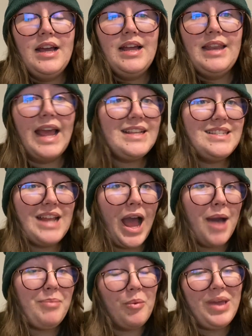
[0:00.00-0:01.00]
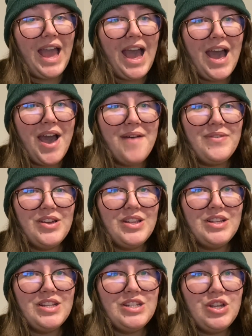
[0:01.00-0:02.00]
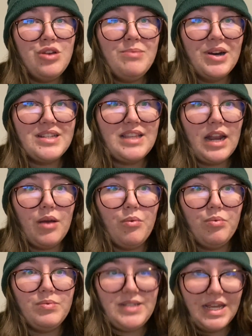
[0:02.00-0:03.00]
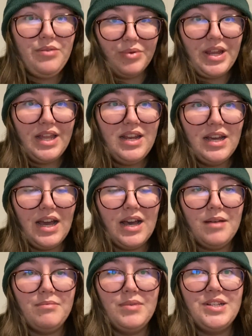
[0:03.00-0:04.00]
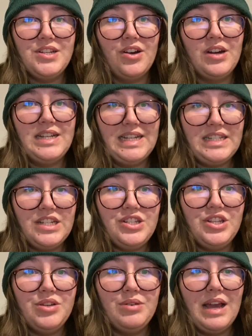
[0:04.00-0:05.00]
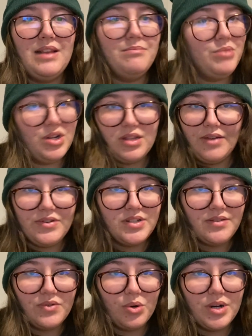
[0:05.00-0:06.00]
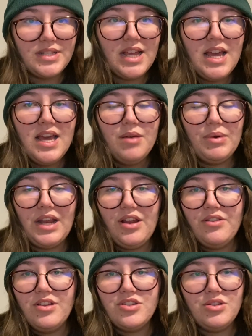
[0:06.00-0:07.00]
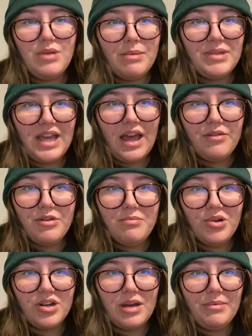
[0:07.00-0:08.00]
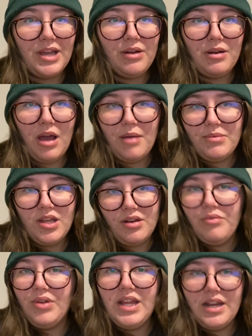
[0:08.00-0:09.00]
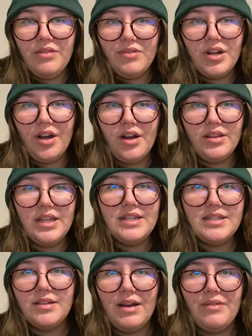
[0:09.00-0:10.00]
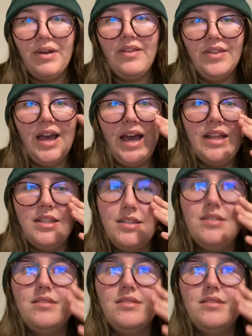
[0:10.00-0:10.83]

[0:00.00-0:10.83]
Next up, we have two books that I did read, which are Addicted to You and Book Lovers, of course. When I hear there's a new Emily Henry book coming out, I'm gonna read it regardless. So I read that.